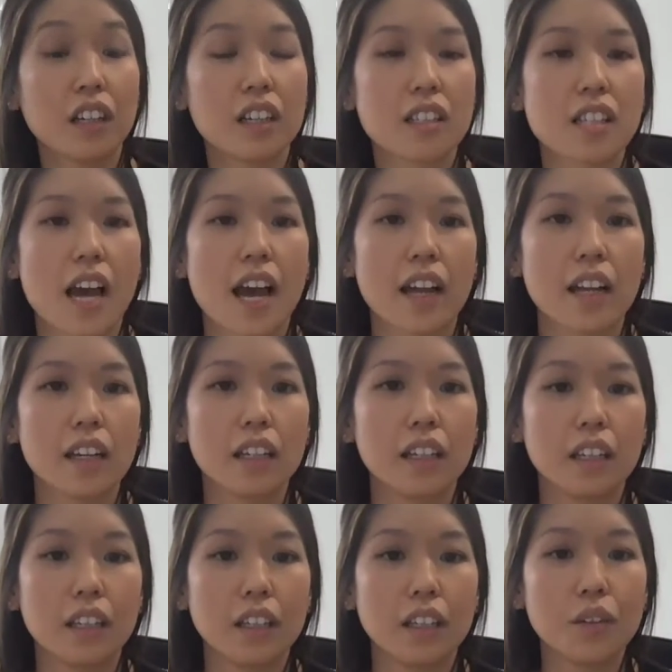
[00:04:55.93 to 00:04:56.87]
is that
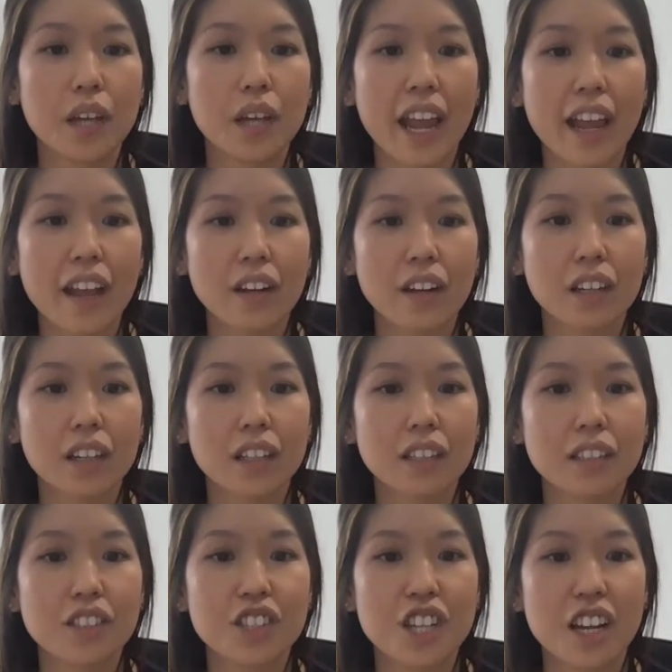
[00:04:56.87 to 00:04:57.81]
you can't
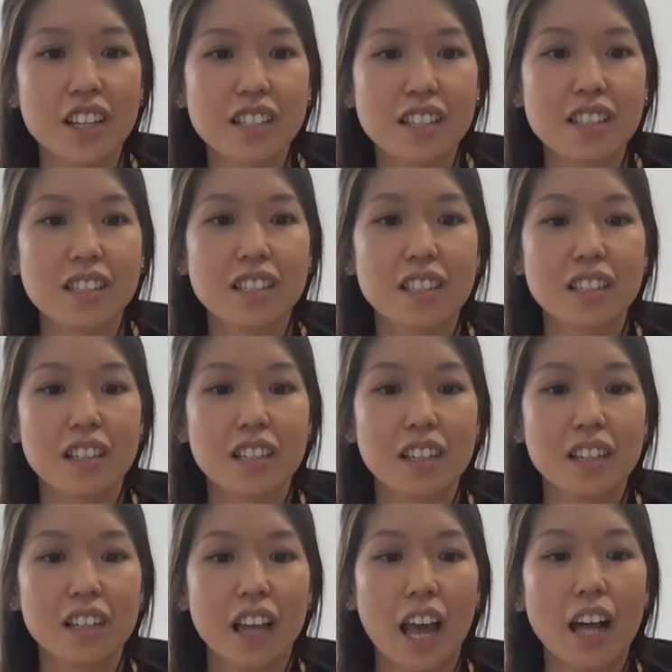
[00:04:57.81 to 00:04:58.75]
just
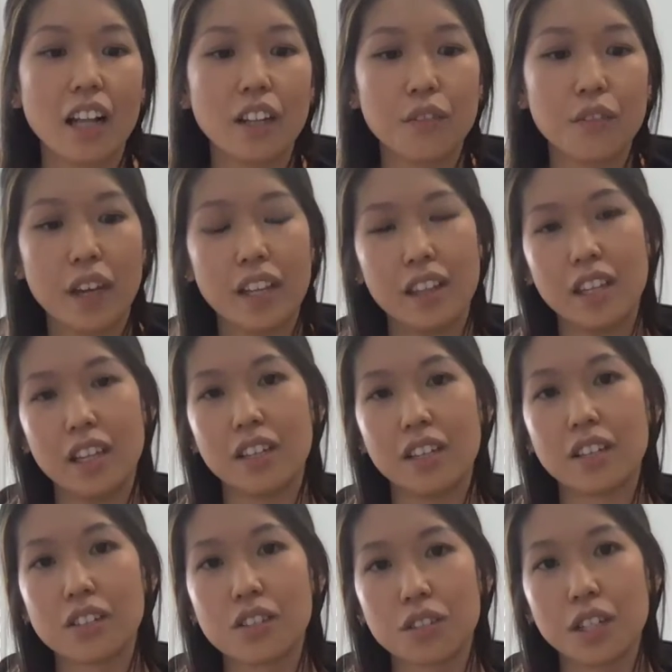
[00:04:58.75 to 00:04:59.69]
elevate the
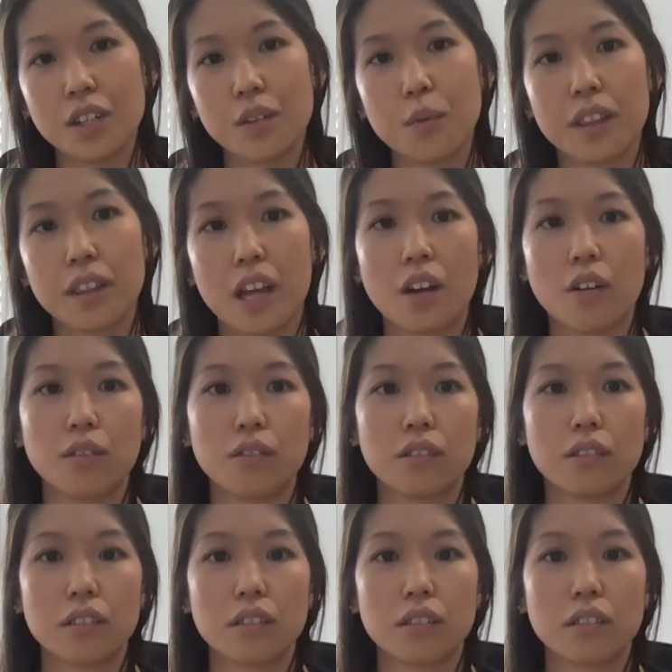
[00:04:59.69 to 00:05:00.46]
industry without